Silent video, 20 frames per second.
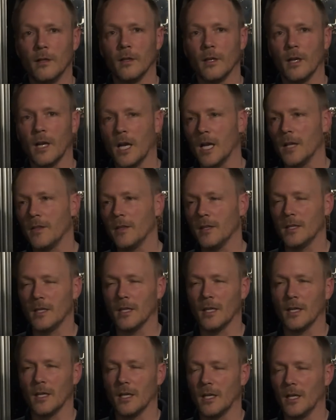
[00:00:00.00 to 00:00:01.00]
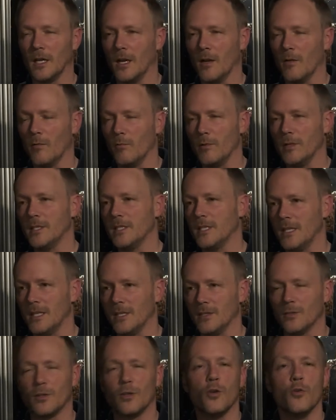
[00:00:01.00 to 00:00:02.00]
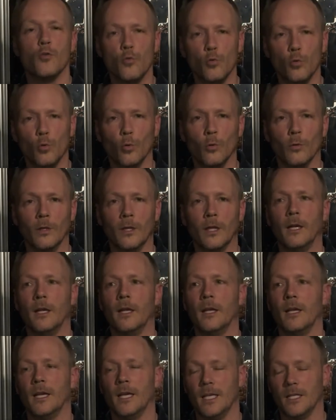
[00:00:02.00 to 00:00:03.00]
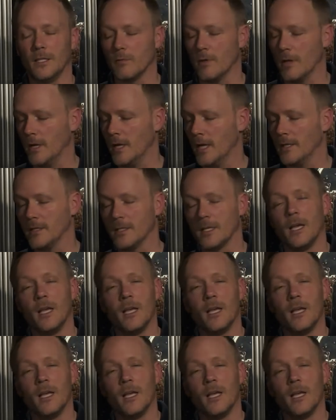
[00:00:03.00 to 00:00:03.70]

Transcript: I think a whiskey that's cool is quite nice.